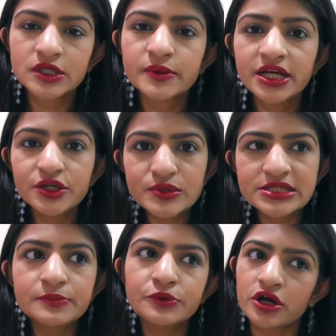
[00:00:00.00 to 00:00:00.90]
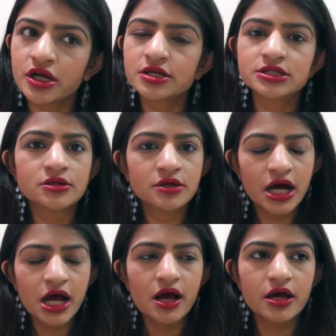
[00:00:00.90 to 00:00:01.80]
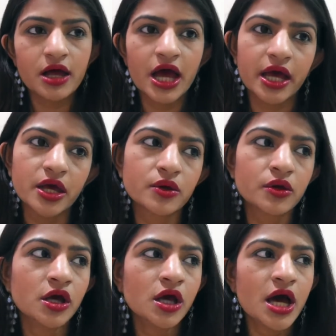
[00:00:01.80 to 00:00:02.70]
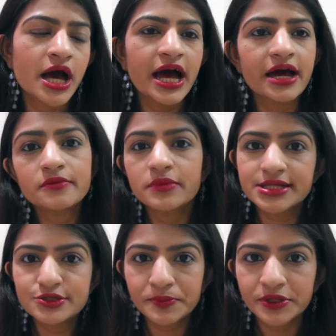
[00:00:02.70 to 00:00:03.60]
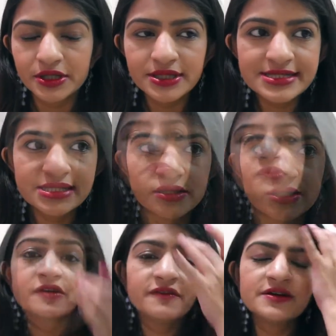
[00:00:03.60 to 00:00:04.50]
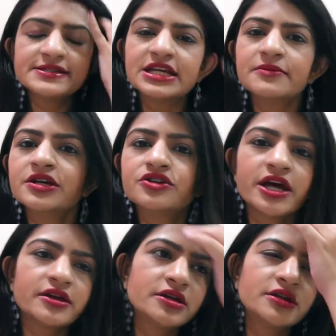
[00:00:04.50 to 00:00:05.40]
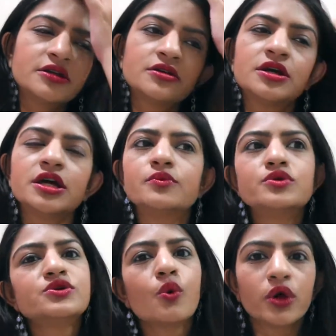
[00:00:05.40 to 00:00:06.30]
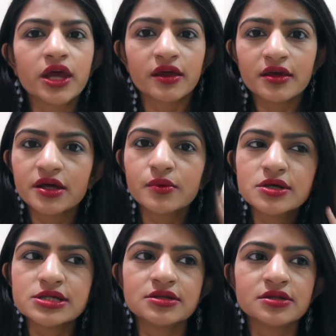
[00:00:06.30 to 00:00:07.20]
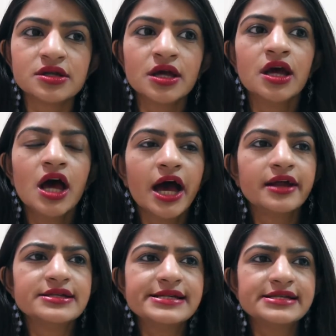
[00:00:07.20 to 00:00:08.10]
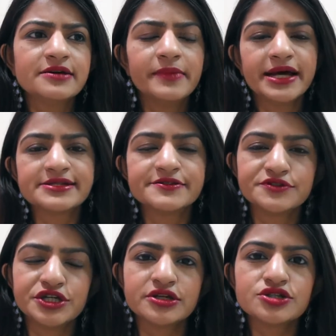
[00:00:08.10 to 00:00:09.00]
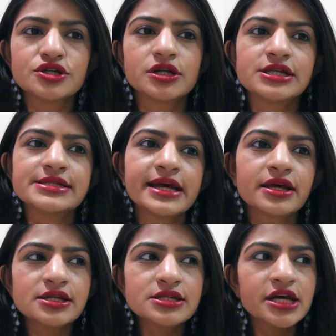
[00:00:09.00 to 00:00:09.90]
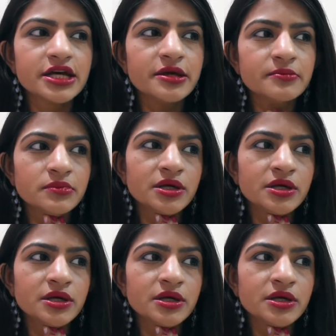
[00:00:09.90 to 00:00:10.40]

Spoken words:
when I used the product, I had mixed opinions. The first time I tried it, it was okay. I didn't see some massive change, and the second time